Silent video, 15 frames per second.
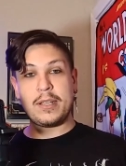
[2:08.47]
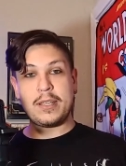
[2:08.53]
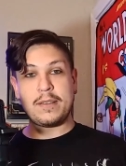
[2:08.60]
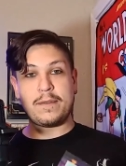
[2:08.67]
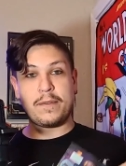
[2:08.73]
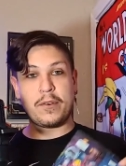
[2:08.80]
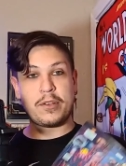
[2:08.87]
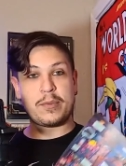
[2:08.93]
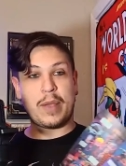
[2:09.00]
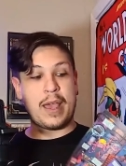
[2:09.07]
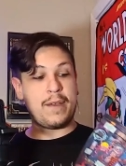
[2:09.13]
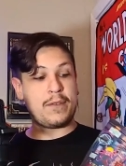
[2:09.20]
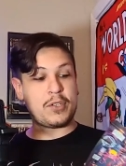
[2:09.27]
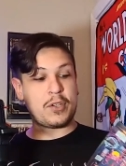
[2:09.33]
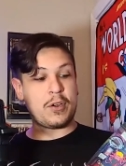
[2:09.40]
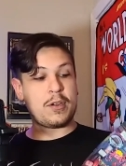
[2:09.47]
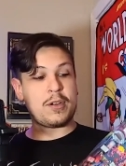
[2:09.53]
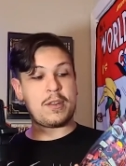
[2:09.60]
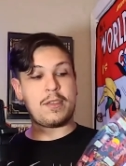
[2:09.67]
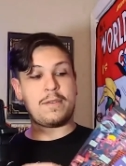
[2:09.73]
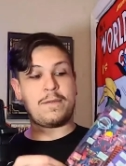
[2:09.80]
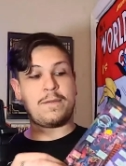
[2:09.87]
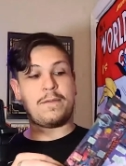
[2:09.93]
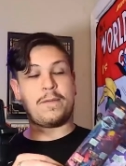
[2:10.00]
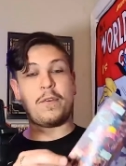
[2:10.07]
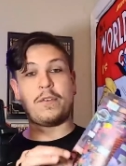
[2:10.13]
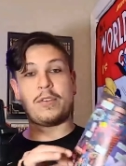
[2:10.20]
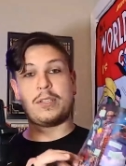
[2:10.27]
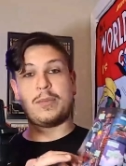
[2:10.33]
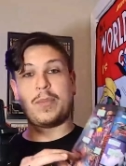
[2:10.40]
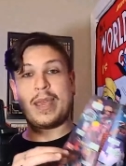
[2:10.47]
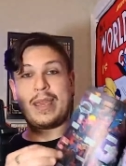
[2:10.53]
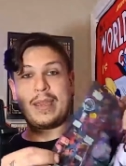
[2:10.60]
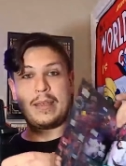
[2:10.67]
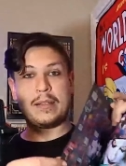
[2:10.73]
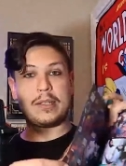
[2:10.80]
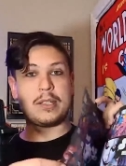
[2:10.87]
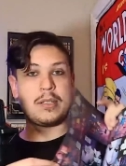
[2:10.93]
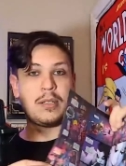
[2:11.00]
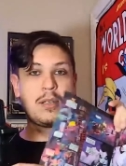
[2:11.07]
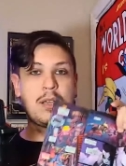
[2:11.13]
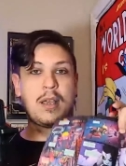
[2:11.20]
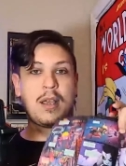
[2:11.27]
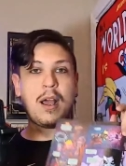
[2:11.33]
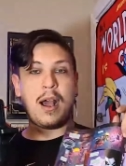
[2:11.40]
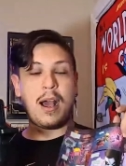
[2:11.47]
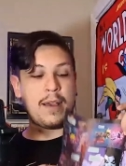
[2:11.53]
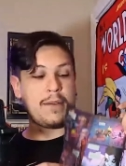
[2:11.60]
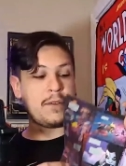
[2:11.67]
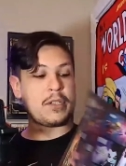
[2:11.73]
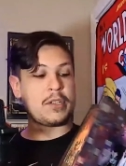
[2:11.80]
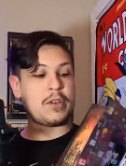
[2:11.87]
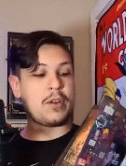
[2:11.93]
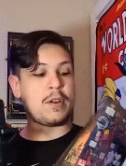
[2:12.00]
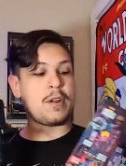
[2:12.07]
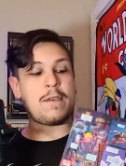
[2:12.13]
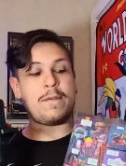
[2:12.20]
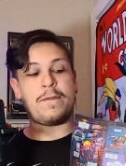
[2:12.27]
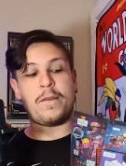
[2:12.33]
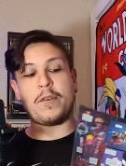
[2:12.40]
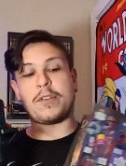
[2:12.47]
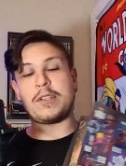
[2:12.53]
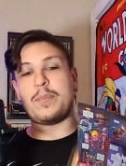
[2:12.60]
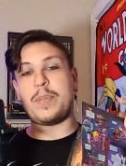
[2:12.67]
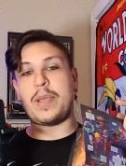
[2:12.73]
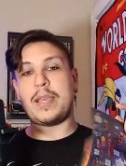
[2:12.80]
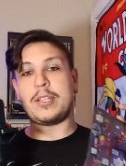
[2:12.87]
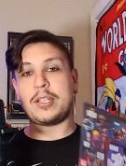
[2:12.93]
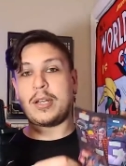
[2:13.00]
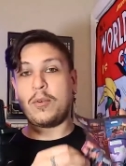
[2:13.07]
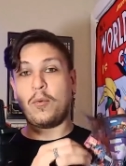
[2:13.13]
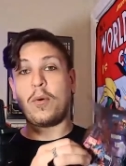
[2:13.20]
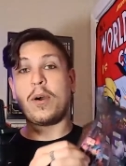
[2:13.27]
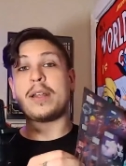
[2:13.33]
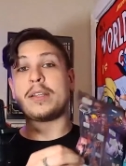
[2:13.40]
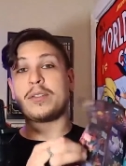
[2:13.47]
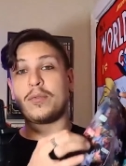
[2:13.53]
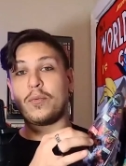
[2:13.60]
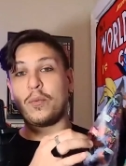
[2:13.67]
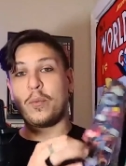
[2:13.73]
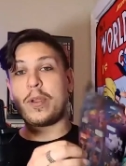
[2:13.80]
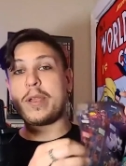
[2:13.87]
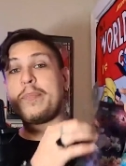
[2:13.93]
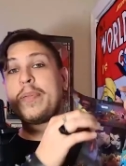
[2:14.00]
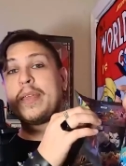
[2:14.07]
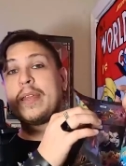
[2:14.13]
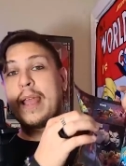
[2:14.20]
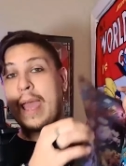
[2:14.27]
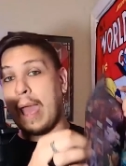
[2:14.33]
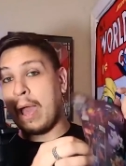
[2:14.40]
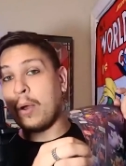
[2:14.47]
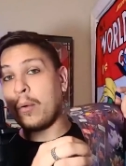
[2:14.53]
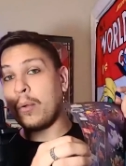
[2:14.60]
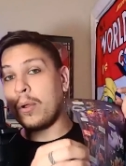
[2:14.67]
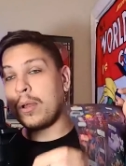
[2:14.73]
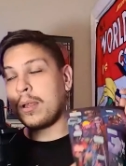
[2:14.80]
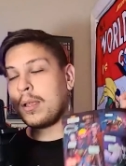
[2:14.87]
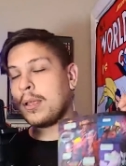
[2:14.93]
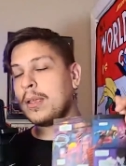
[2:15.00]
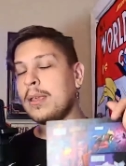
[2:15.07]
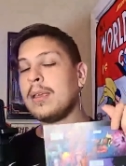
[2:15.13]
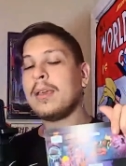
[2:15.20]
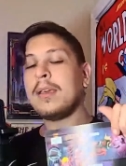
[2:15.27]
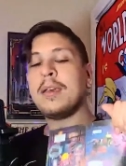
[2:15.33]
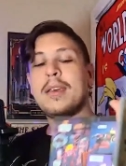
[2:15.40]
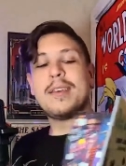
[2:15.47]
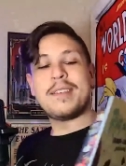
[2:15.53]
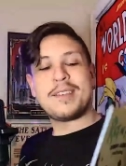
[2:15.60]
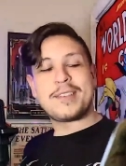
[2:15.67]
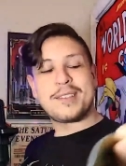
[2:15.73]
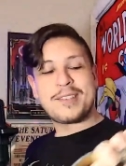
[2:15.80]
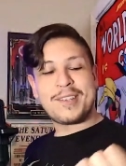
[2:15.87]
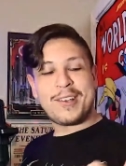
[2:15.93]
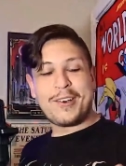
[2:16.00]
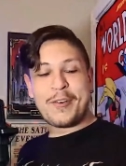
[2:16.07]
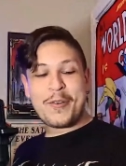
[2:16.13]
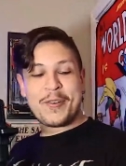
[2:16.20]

the first I've turned the first page. I've turned the first page and I wanted to rip it out. So